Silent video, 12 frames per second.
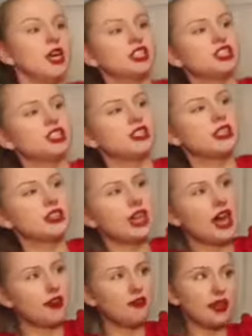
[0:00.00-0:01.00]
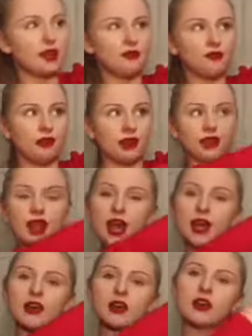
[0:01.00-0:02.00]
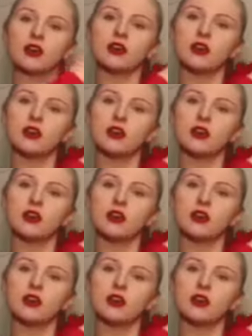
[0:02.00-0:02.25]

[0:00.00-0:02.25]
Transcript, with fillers: It's just that they have like a v-neck.